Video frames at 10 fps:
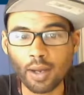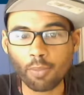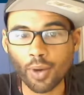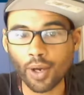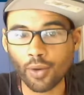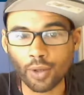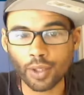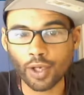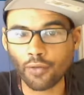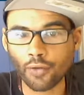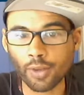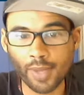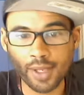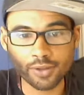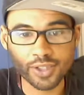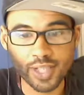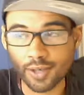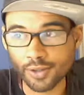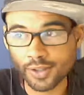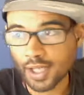priority over Emmanuel
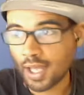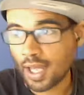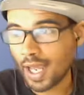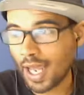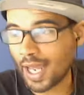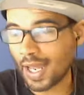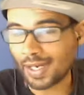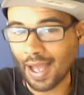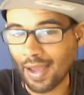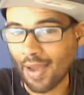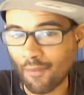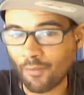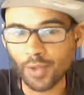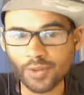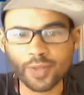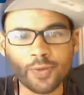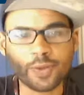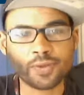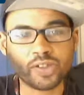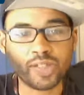Sanders. And I feel
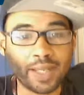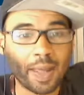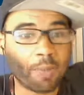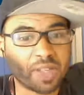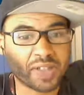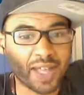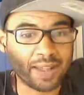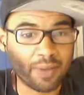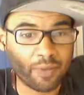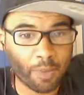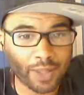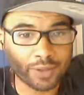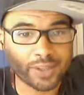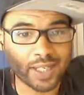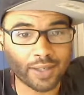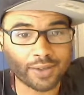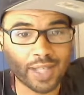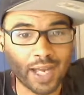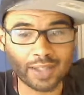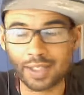difficult to say that because I love Emmanuel Sanders.
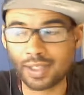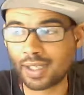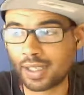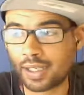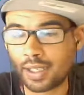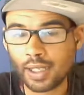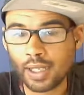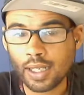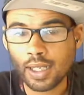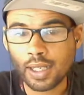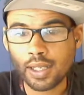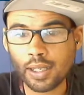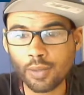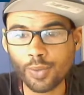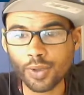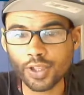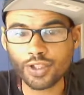I think he really